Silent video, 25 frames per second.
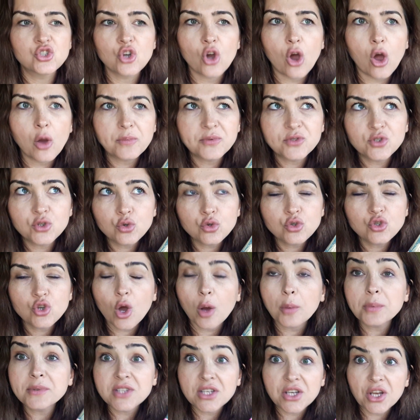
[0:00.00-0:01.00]
jobs, 2
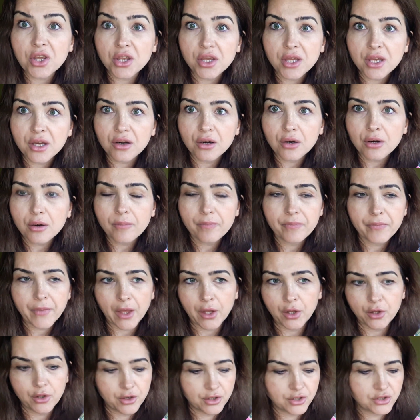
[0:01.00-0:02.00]
jobs in a year. I
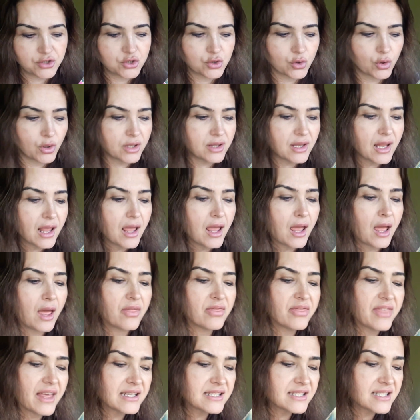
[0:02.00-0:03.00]
couldn't do it.
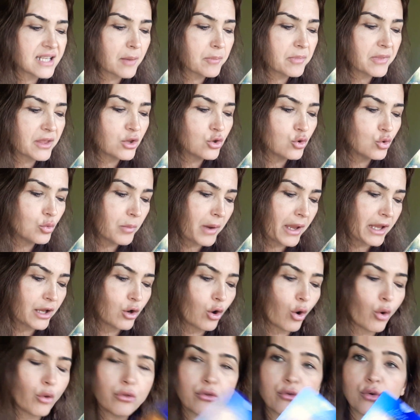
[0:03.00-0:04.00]
And that's something you might
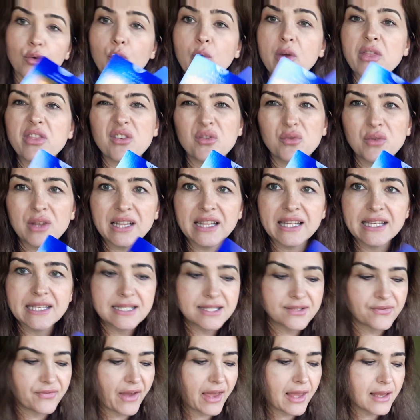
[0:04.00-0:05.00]
go through with the
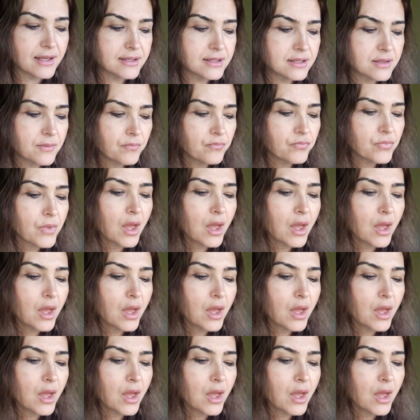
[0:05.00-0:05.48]
release phase.